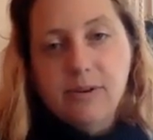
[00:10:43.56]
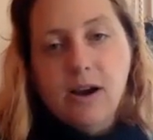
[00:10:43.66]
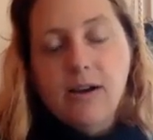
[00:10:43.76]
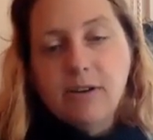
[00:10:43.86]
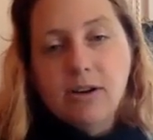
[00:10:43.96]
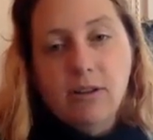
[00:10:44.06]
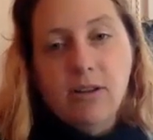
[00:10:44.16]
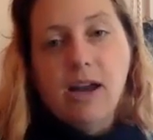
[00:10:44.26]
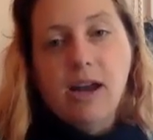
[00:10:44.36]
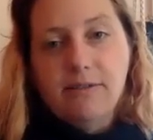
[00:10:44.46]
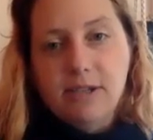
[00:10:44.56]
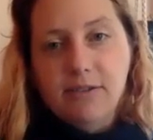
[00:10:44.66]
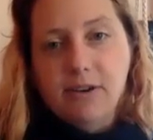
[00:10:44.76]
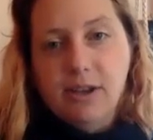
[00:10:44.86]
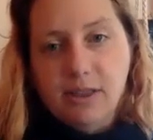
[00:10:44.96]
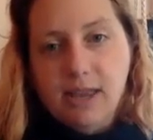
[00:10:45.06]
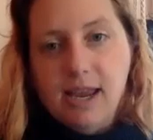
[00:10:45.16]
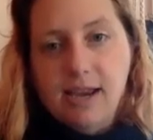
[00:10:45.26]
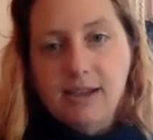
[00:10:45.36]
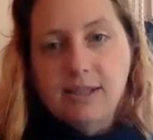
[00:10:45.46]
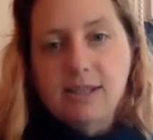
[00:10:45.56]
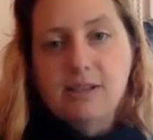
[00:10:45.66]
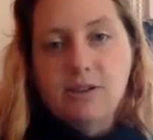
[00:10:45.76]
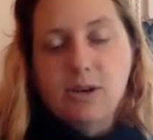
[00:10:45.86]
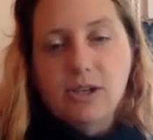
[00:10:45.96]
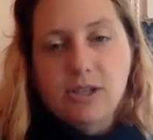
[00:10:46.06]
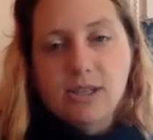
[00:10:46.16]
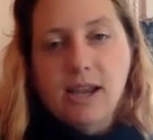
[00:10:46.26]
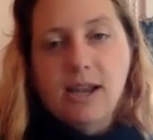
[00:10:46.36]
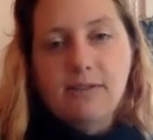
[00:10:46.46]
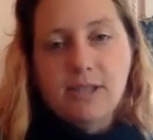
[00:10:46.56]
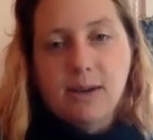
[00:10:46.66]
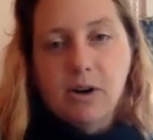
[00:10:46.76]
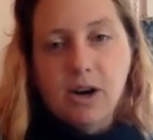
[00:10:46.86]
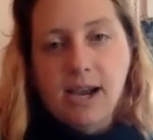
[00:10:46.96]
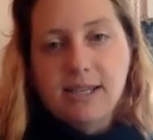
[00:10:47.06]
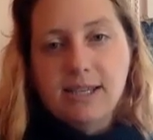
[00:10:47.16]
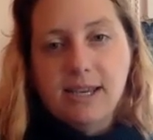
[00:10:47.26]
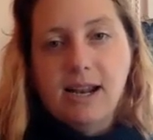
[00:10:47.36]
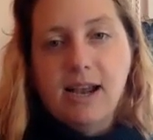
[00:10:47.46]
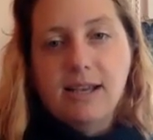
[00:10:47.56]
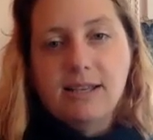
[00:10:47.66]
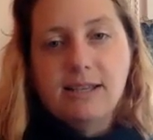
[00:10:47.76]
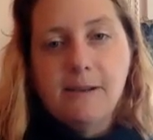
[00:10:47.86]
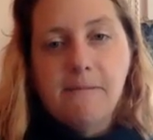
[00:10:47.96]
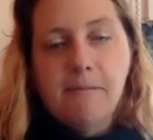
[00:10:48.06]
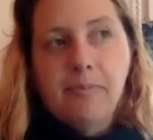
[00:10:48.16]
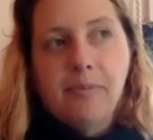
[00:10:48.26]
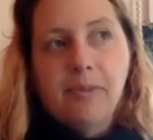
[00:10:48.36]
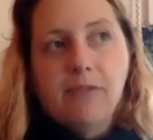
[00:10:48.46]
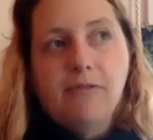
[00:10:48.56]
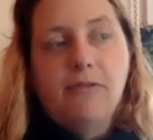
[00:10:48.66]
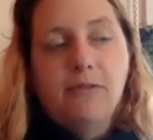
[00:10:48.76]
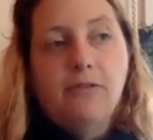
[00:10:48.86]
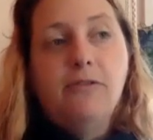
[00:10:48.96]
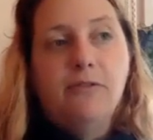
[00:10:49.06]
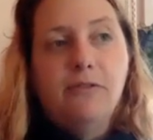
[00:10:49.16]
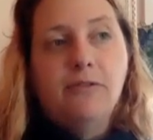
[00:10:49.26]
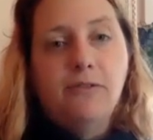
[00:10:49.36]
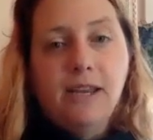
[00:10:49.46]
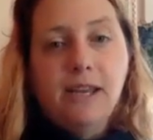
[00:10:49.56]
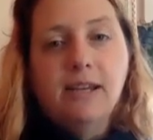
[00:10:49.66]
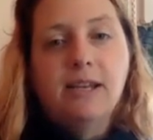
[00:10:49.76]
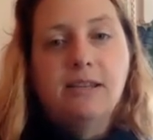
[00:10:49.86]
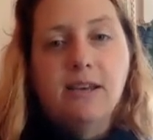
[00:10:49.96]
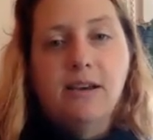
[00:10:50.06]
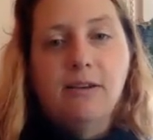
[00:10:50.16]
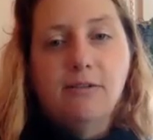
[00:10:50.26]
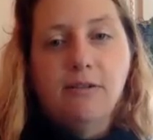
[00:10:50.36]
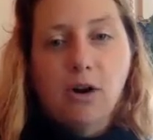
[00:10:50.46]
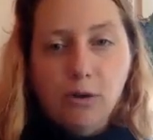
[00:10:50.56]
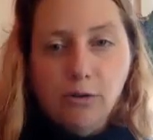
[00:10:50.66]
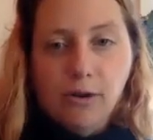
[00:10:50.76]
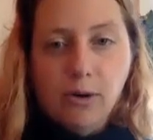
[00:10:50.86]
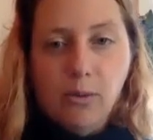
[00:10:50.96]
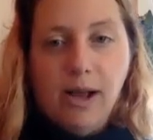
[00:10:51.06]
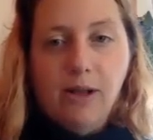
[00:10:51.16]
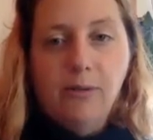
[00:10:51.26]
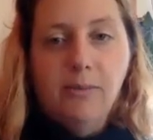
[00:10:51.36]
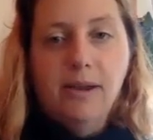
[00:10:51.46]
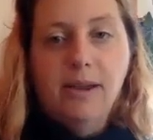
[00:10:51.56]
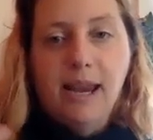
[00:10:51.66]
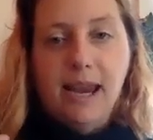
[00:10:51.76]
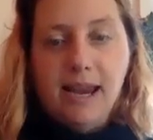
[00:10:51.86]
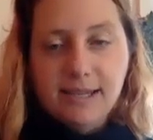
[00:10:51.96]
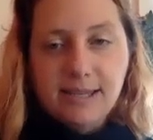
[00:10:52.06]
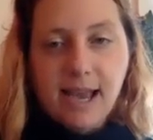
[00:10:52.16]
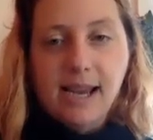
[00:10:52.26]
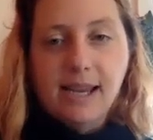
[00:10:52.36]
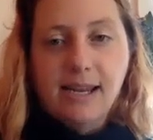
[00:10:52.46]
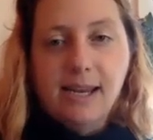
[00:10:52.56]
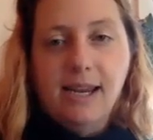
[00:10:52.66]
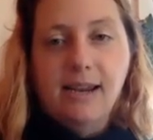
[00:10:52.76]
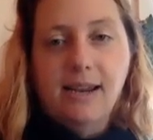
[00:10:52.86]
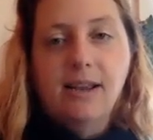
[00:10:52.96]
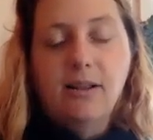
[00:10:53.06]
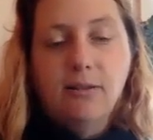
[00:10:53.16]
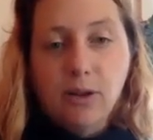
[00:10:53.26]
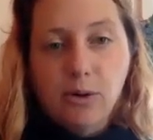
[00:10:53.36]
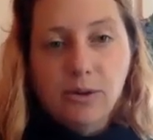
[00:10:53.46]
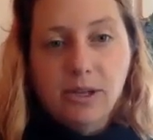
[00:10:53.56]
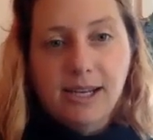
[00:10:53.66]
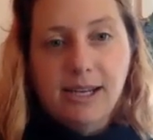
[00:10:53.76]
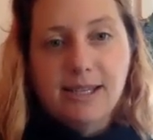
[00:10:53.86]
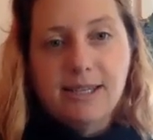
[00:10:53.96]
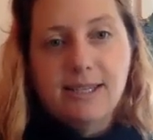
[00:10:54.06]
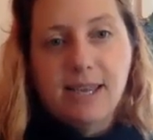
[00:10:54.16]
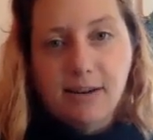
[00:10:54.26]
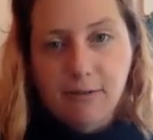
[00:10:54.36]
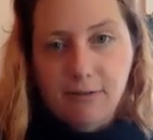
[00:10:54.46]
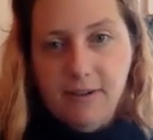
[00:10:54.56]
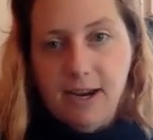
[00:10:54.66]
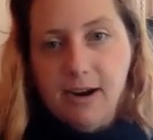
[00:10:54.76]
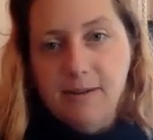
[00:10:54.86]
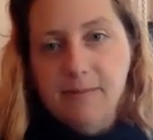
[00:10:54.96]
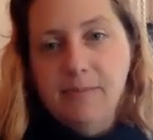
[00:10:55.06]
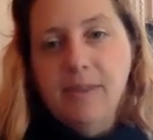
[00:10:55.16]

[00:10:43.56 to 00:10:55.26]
covered a lot of different things. And so I just kind of summarize it as f- feelings of overwhelm, anxiety, loneliness, and fear.